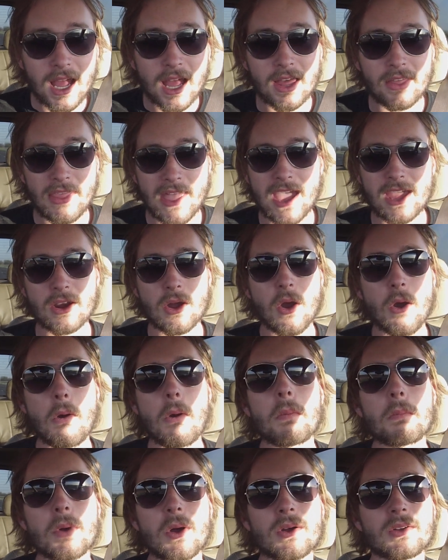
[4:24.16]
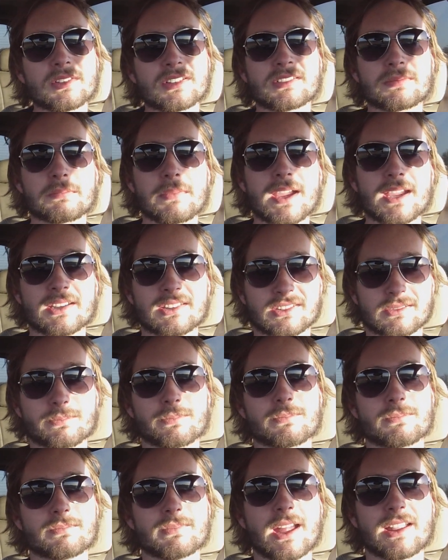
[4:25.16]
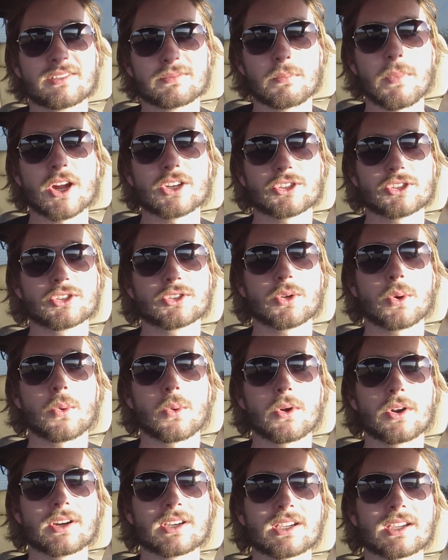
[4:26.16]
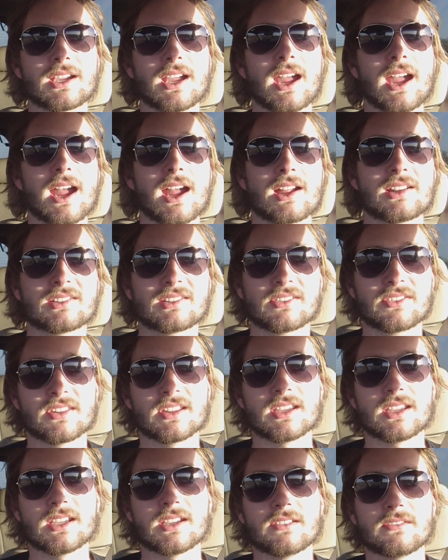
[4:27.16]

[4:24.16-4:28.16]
that almost makes as much torque as the